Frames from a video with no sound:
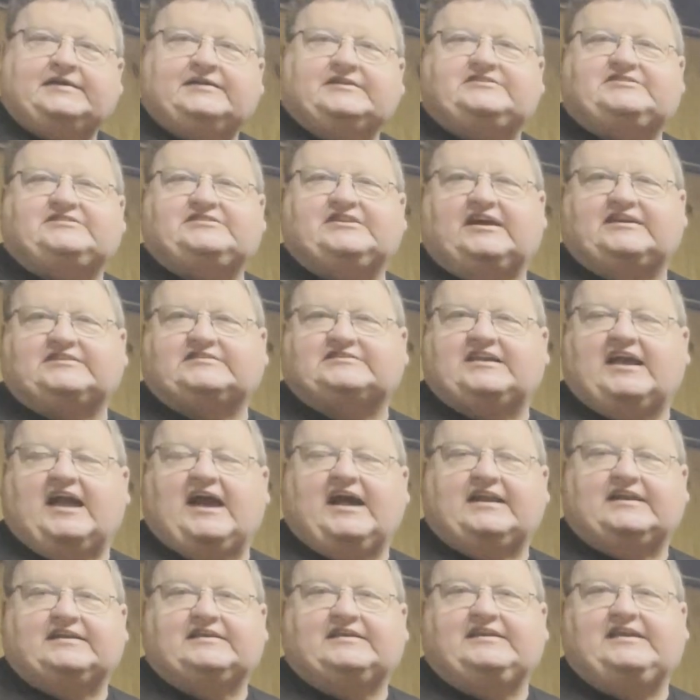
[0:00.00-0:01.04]
Just
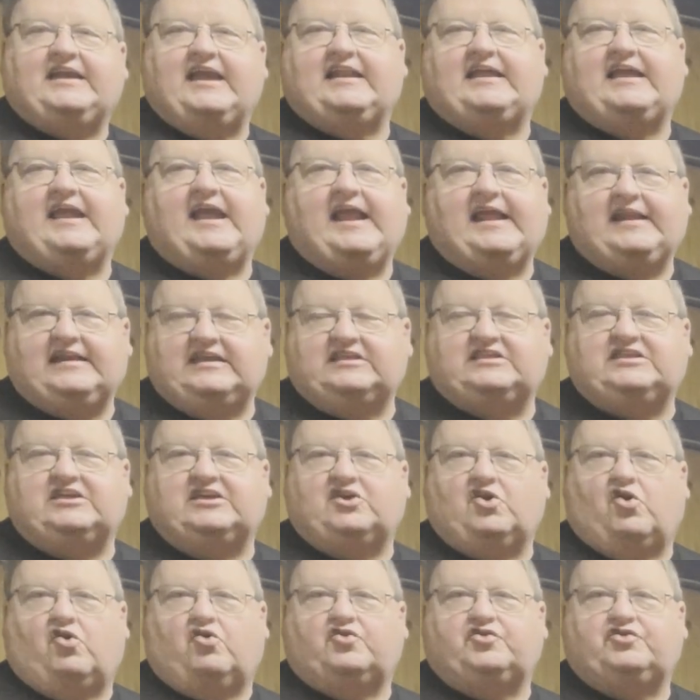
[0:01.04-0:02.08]
can't get anything
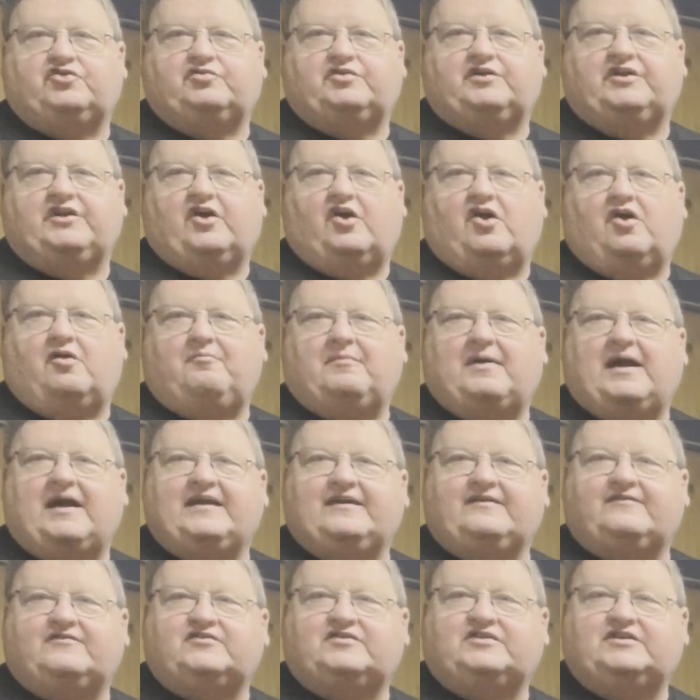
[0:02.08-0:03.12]
onto it. I may
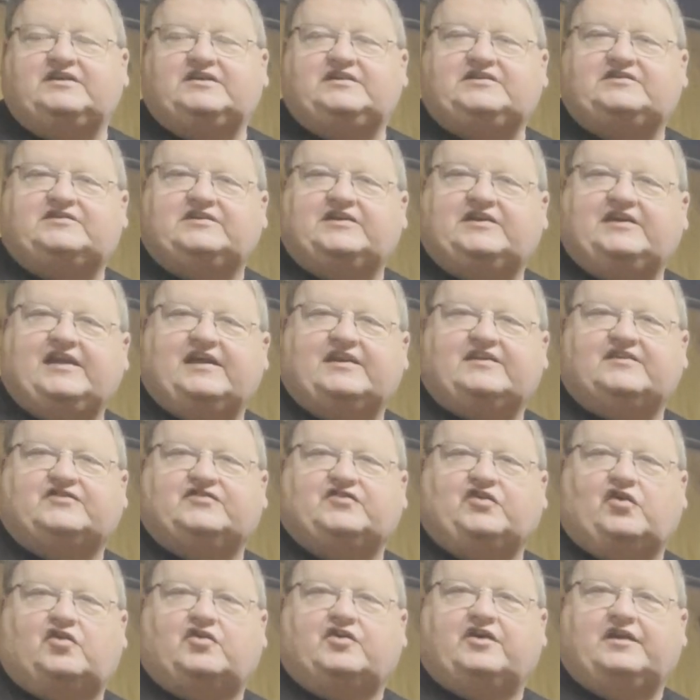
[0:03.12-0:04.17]
even need to get a
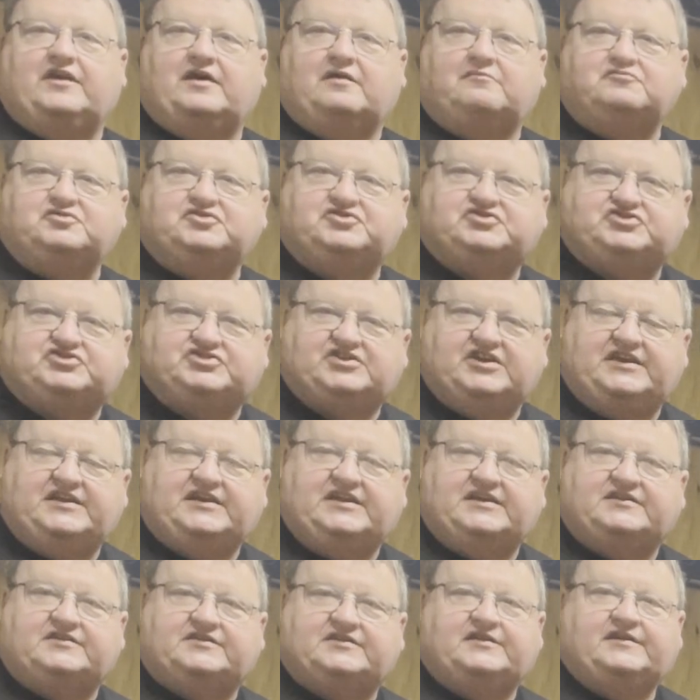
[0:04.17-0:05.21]
socket and machine
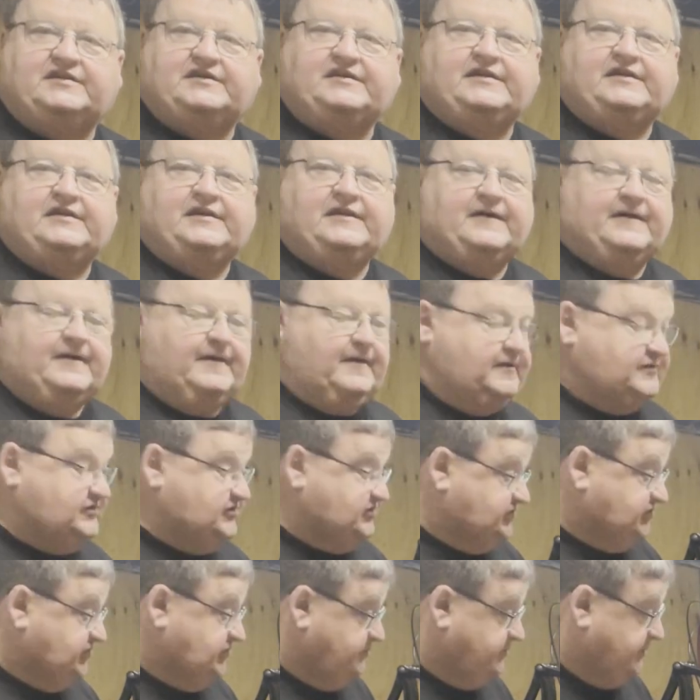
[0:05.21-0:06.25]
it. I
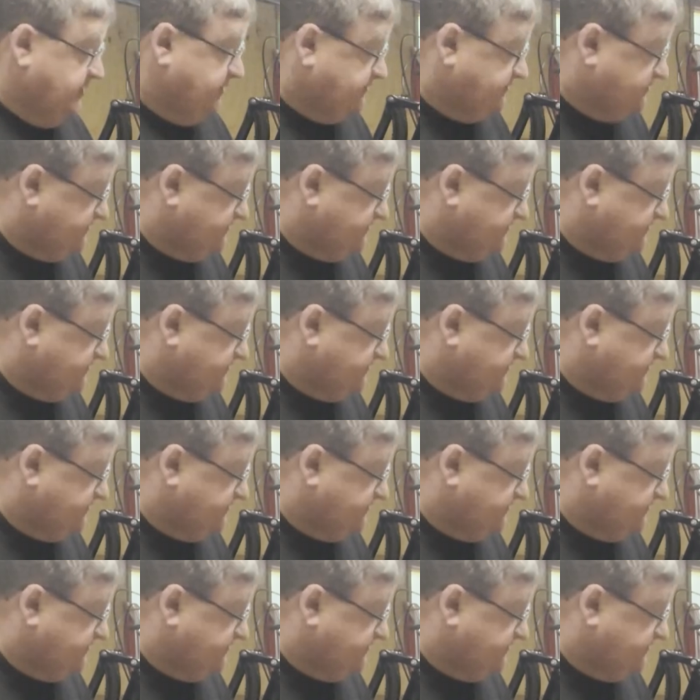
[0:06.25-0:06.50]
assume it's